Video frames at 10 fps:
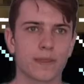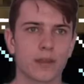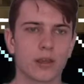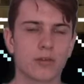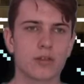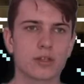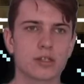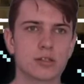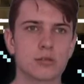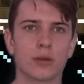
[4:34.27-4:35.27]
Everything
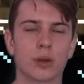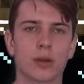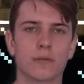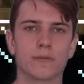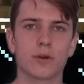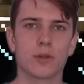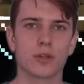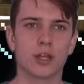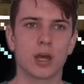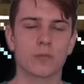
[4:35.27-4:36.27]
seems to be going further
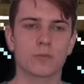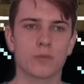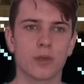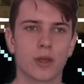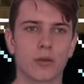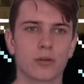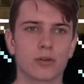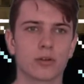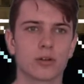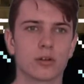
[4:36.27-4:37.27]
down from there.
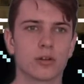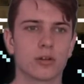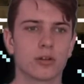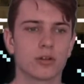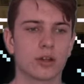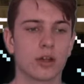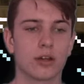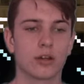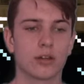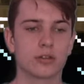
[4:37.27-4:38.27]

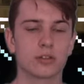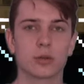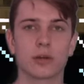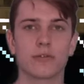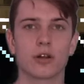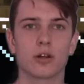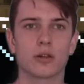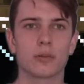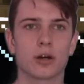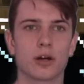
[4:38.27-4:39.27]
So I followed the
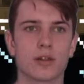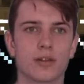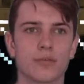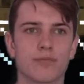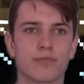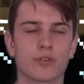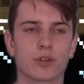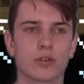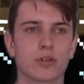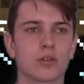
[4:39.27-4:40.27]
path and
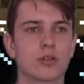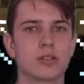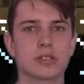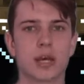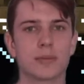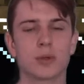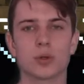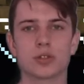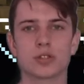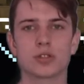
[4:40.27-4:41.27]
stabbed
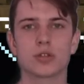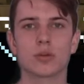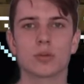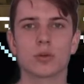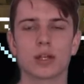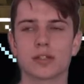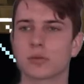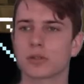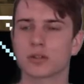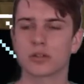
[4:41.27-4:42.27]
torches into the wall as I
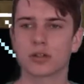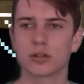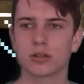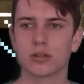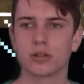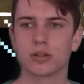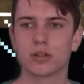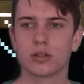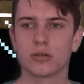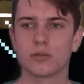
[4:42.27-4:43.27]
went along,
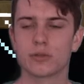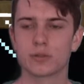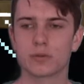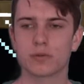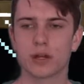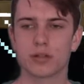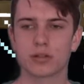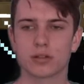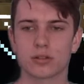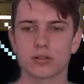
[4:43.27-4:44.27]
which provided
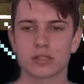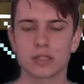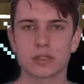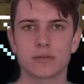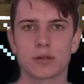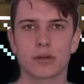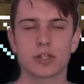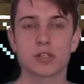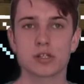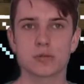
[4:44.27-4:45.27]
a sense of
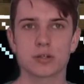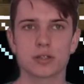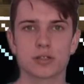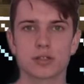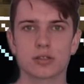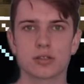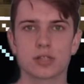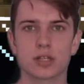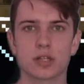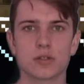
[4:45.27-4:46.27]
direction as well as a
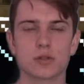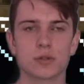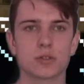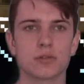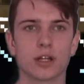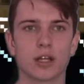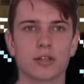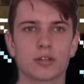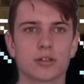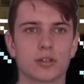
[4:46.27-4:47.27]
steady source of light.